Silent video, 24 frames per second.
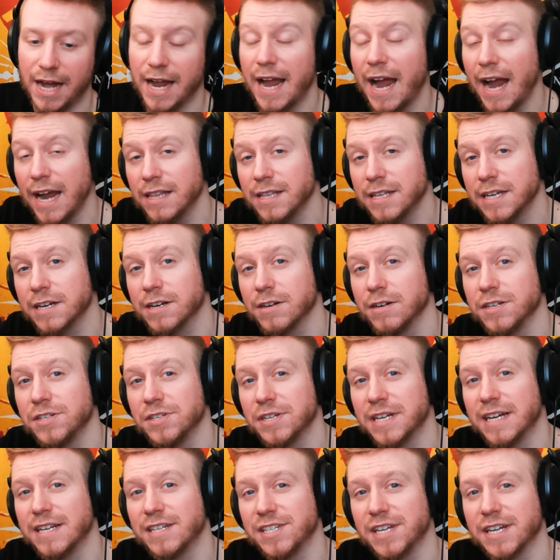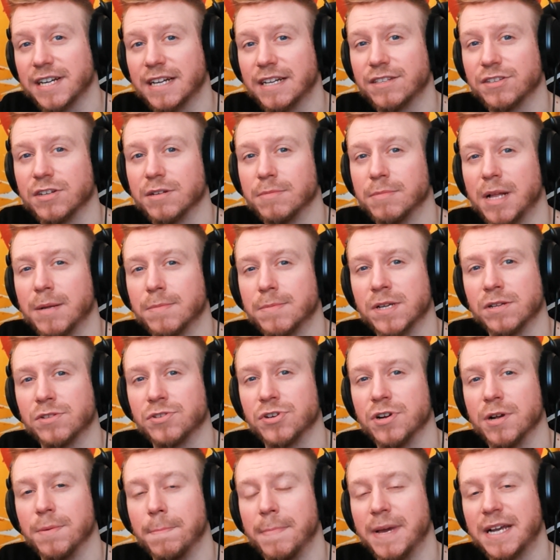highly encourage you guys to check out Streamlabs
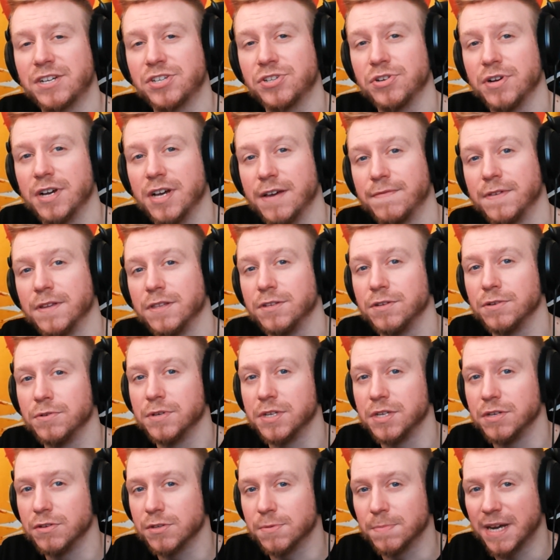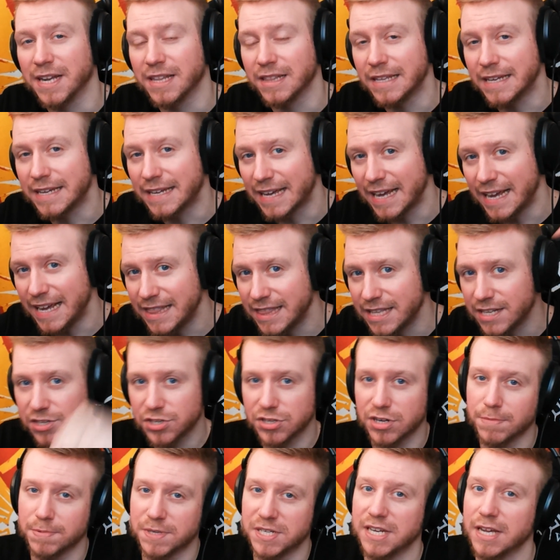Ultra. Make sure if you do, use my link in the
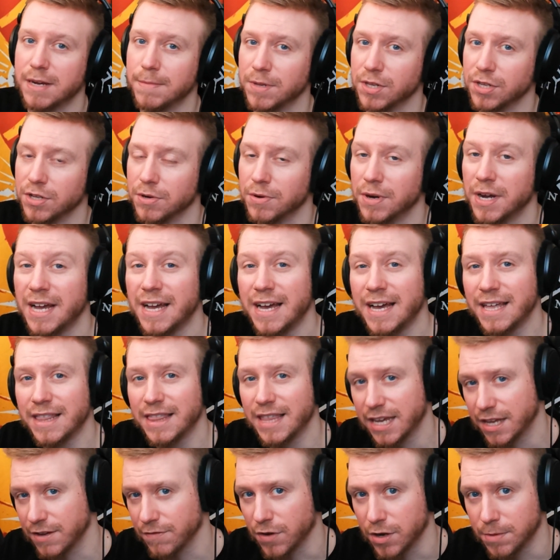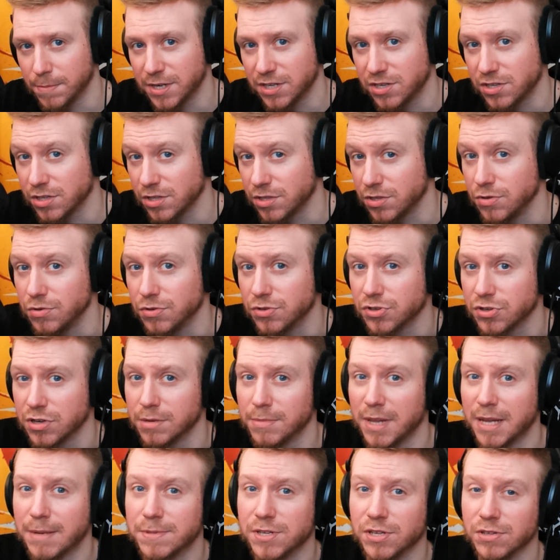description down below. Thank you very much to
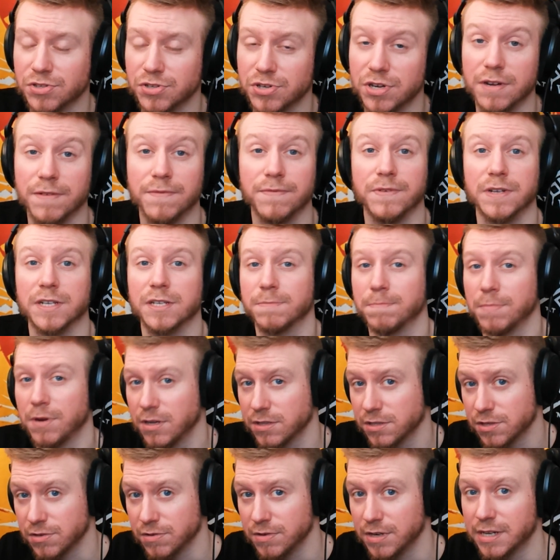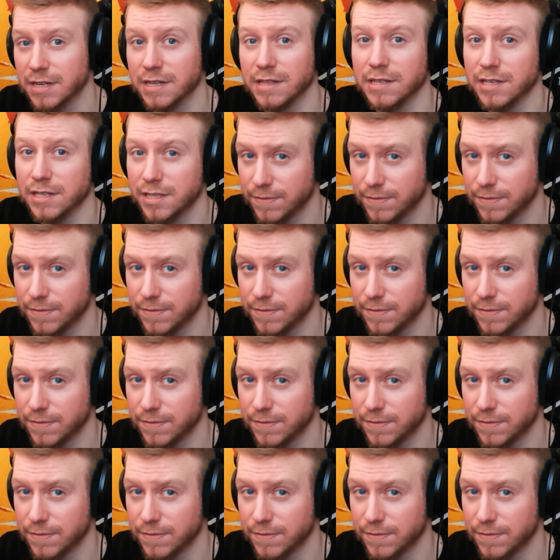Streamlabs Ultra for sponsoring this